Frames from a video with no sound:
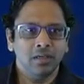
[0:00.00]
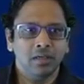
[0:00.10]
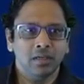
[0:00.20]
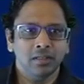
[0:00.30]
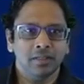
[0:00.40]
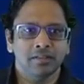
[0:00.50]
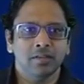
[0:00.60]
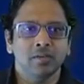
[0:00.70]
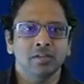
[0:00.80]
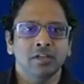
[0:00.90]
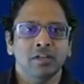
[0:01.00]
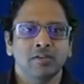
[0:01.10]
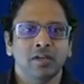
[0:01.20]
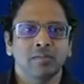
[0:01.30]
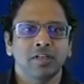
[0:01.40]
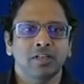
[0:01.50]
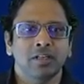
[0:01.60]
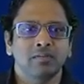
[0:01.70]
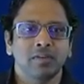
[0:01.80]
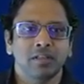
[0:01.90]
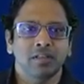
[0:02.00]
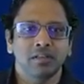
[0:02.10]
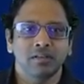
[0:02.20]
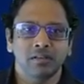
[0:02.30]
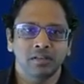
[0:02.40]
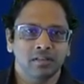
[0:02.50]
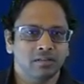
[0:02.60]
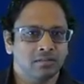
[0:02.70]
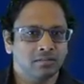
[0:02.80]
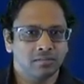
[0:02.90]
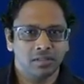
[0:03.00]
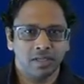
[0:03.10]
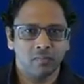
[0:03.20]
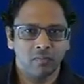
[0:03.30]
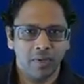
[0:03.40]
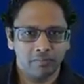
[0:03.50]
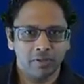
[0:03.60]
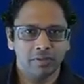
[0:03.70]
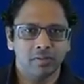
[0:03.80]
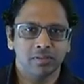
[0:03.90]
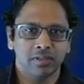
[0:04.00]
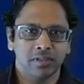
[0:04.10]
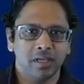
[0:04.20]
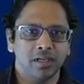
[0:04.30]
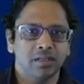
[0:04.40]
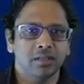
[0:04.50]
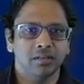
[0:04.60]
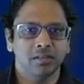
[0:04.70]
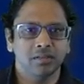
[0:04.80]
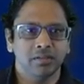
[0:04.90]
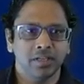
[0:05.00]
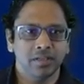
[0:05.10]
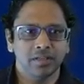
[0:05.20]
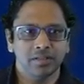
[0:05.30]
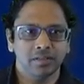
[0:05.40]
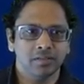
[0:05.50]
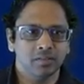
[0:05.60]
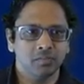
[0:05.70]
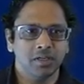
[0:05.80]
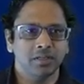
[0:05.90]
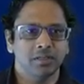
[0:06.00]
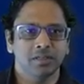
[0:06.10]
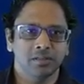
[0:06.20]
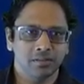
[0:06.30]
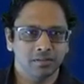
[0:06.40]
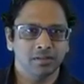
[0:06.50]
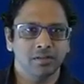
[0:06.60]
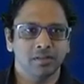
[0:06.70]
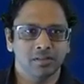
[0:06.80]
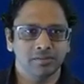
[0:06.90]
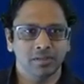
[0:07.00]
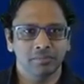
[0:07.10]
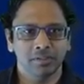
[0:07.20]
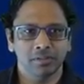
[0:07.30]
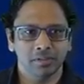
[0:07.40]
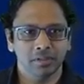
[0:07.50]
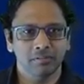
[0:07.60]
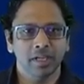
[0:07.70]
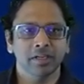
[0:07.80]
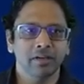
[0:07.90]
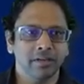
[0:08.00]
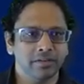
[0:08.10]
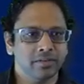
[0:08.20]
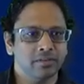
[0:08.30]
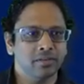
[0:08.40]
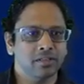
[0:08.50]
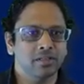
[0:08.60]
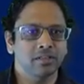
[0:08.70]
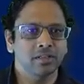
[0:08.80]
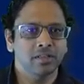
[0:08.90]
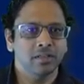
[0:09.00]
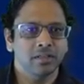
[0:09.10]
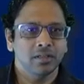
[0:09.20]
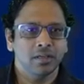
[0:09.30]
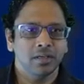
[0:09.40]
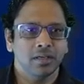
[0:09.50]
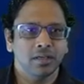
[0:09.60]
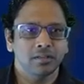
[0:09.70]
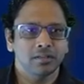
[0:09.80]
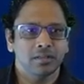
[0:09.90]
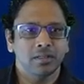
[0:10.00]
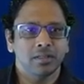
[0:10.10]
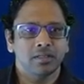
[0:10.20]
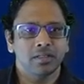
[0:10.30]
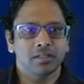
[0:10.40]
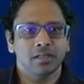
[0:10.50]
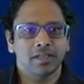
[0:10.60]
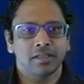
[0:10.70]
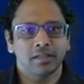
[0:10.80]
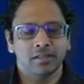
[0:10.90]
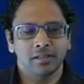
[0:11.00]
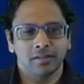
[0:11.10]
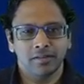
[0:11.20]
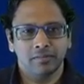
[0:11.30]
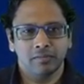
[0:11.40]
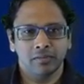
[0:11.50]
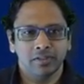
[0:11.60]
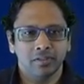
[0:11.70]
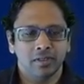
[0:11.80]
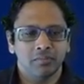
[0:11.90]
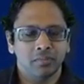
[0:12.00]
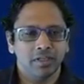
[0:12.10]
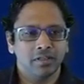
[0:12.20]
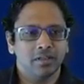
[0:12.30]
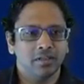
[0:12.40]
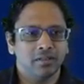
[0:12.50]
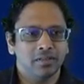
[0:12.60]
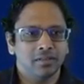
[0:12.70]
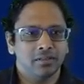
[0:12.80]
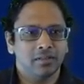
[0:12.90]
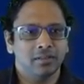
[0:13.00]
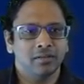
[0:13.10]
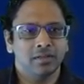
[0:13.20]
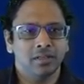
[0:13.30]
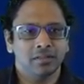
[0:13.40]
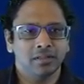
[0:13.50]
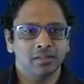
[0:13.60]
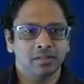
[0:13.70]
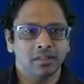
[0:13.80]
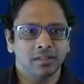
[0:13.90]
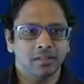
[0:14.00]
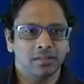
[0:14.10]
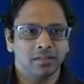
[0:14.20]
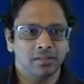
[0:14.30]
The execution environment can be like MapReduce in Yarn or Thais or Spark, lots of options on the back end essentially. And just like we saw in Pig, you can essentially